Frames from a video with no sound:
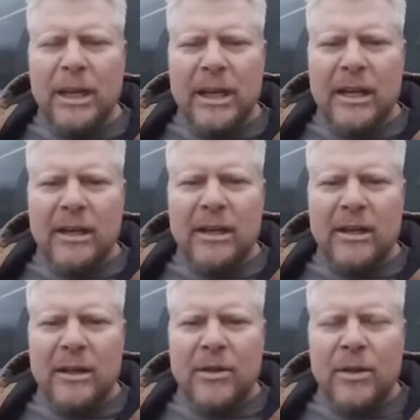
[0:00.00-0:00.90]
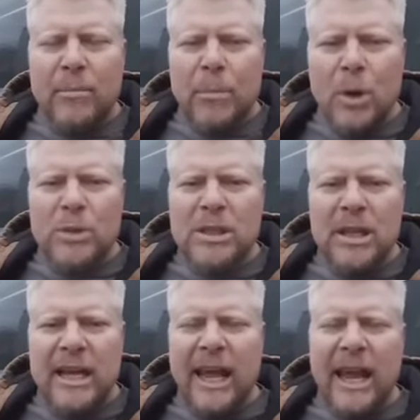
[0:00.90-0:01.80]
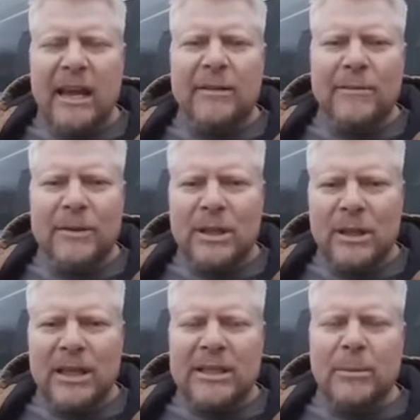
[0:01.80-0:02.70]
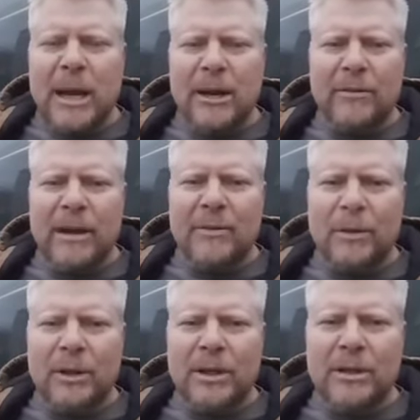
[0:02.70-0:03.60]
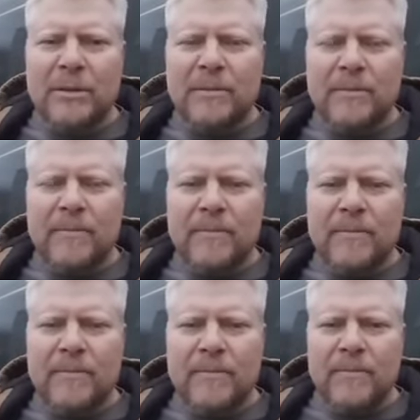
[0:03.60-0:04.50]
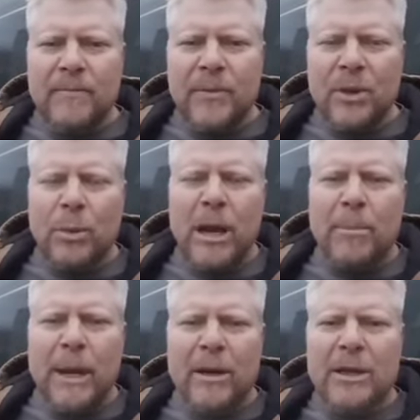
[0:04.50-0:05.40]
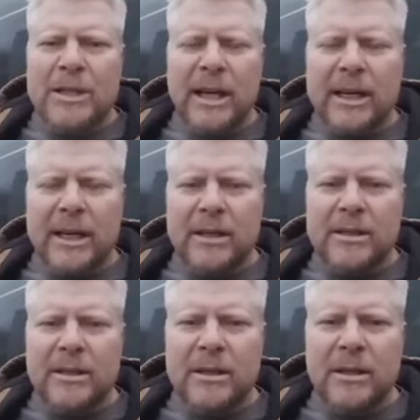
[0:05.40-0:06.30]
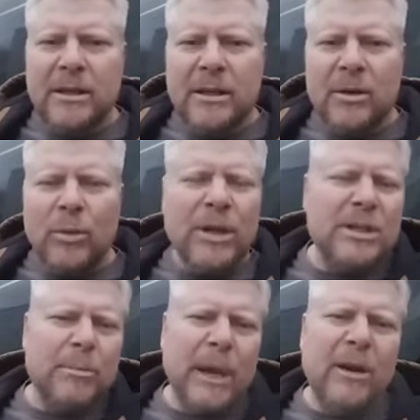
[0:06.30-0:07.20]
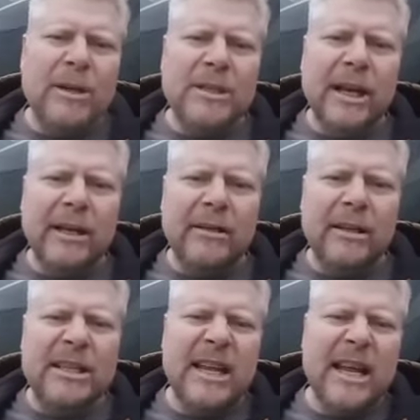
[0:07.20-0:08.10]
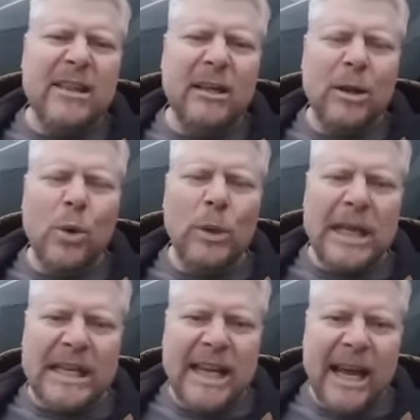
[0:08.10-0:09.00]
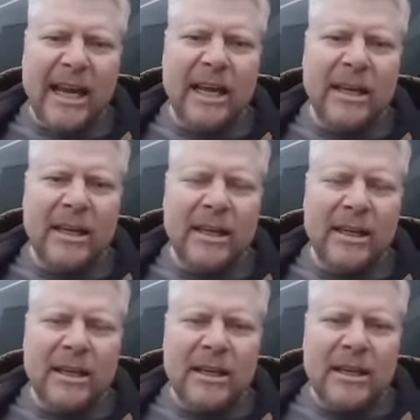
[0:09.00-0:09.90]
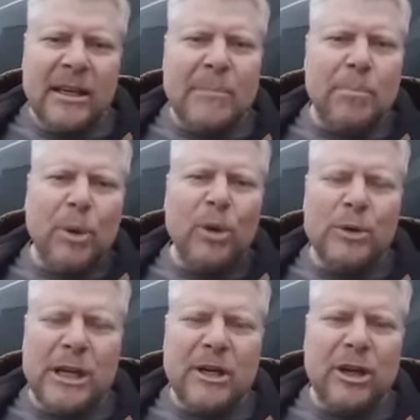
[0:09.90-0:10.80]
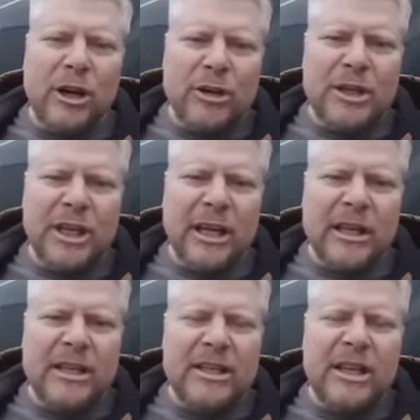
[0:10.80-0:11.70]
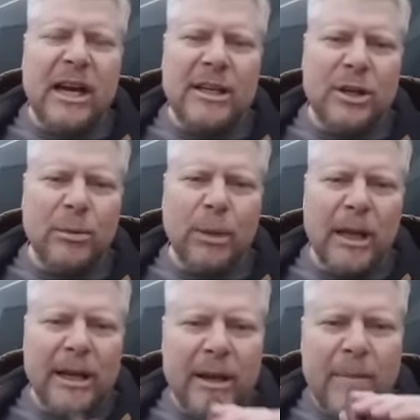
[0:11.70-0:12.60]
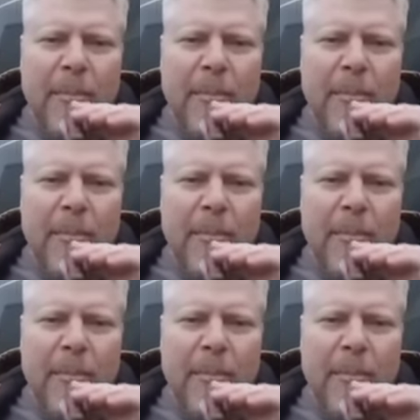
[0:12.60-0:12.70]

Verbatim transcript: getting the most they can for the least amount of effort, the way a parasite does. What is a parasite? Let's take the lowly tick. It burrows under your skin and sucks your blood.